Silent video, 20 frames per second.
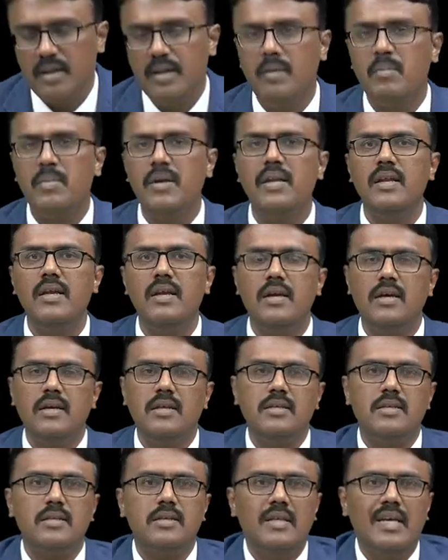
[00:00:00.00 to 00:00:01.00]
The meaning
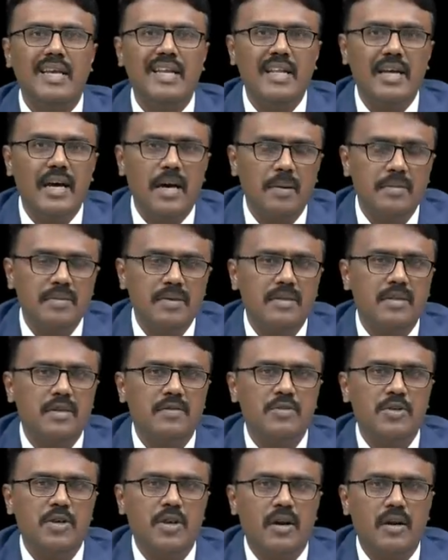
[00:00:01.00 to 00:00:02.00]
is, in the absence
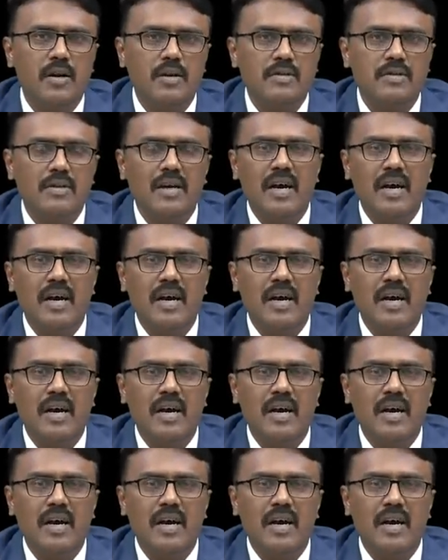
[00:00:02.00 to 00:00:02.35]
of steroids,